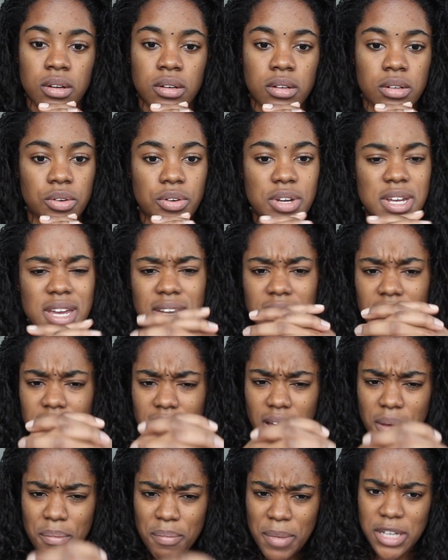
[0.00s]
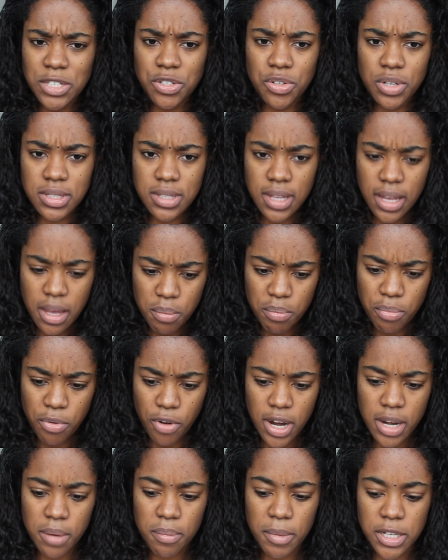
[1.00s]
create a matrix, like a
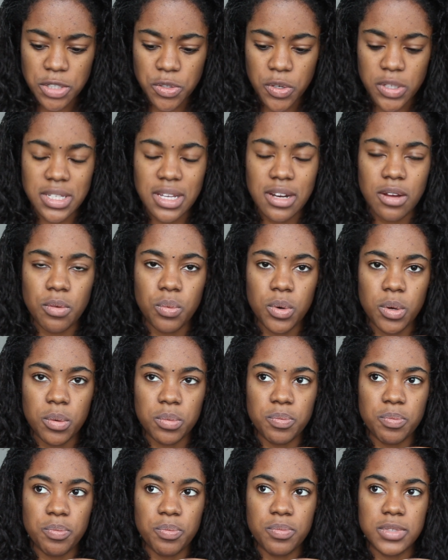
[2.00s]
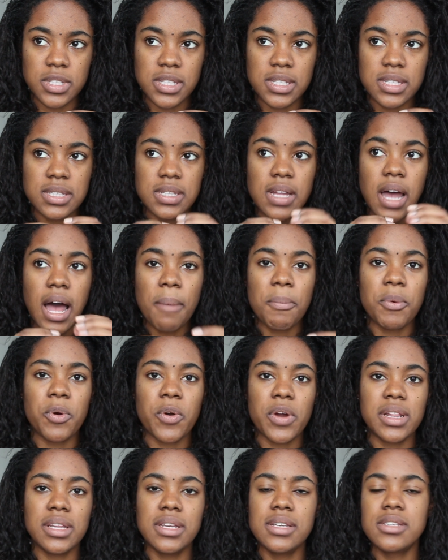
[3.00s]
braid matrix, and it will stop or
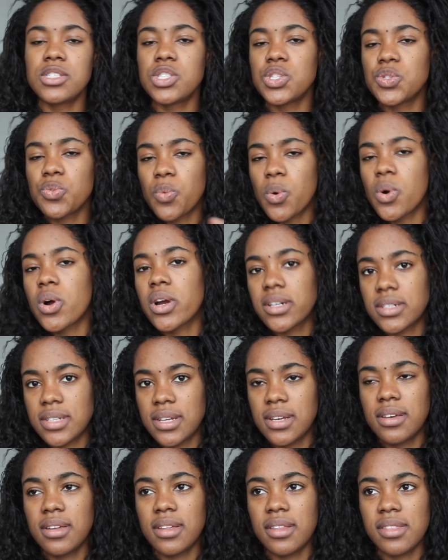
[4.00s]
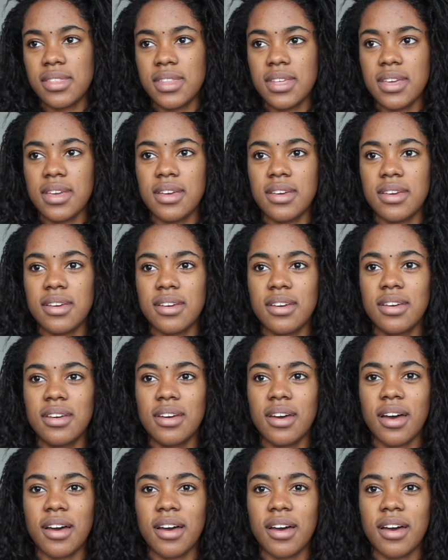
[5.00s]
at least thwart the